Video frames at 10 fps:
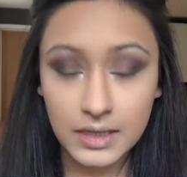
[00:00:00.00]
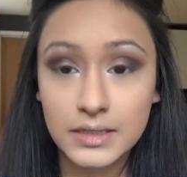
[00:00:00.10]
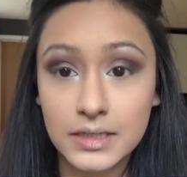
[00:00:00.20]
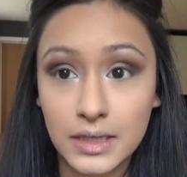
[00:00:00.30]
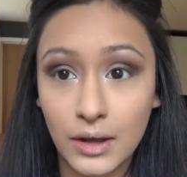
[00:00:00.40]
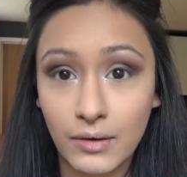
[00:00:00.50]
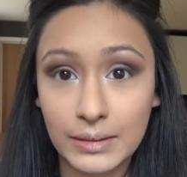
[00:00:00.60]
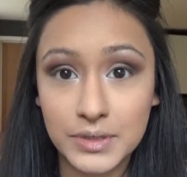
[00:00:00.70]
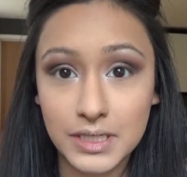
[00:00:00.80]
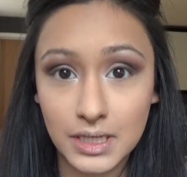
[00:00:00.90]
So
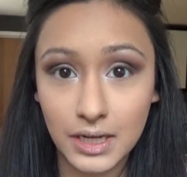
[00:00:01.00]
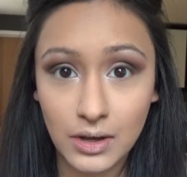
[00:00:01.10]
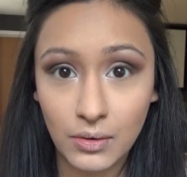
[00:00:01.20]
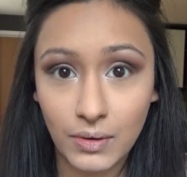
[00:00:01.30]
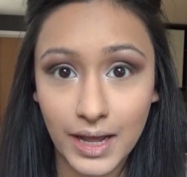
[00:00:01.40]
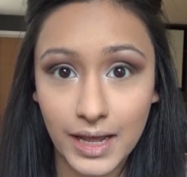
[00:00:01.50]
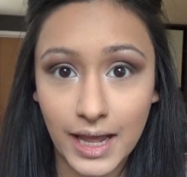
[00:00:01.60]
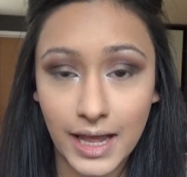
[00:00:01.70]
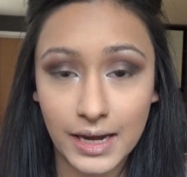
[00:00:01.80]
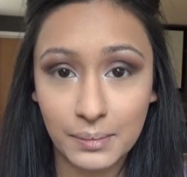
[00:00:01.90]
I'm just going to go away
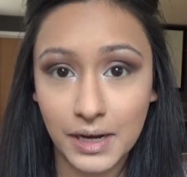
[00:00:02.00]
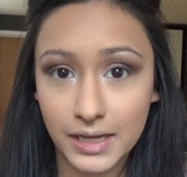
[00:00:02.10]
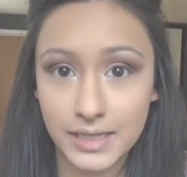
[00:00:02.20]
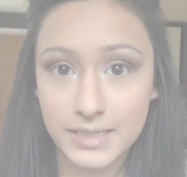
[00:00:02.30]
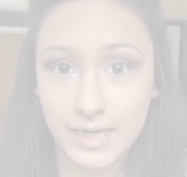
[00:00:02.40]
and apply these